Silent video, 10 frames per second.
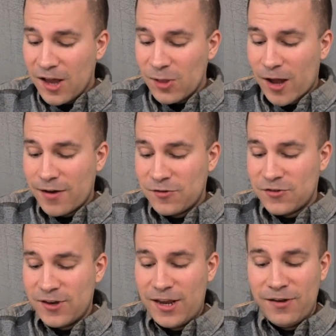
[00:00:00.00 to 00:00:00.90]
a lot of
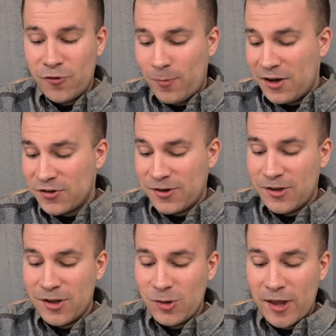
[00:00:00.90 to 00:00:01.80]
just
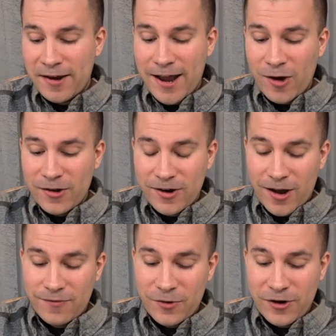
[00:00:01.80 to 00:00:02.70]
information laid out,
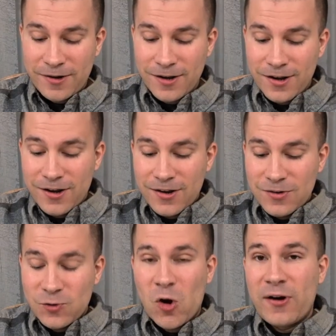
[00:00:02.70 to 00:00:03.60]
not a very
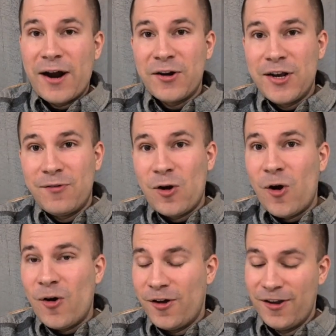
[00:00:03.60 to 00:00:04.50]
strong narrative at
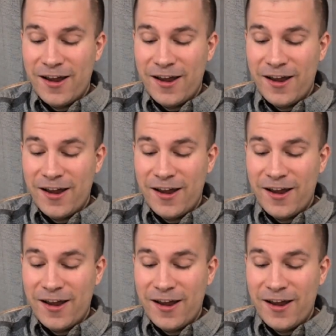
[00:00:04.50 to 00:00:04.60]
all.